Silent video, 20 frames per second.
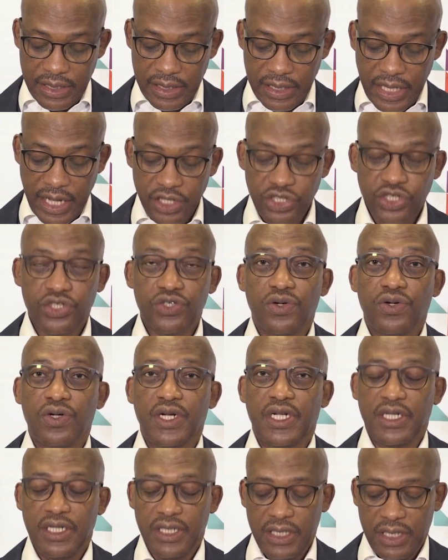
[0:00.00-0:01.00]
They
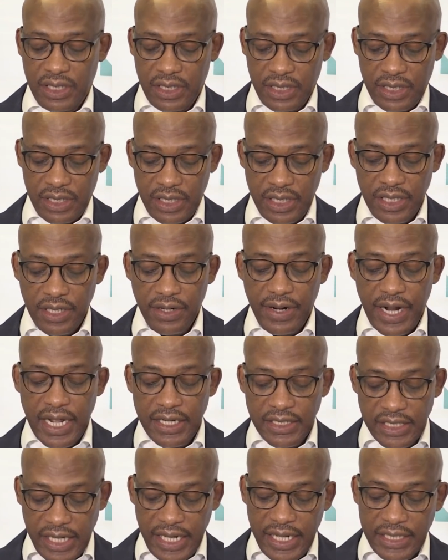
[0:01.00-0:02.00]
surely
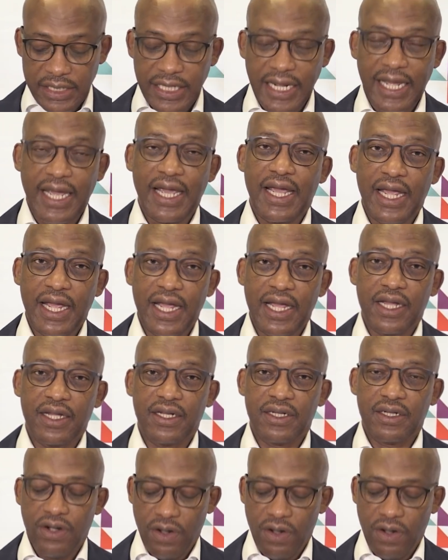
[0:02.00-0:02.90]
irradiate care,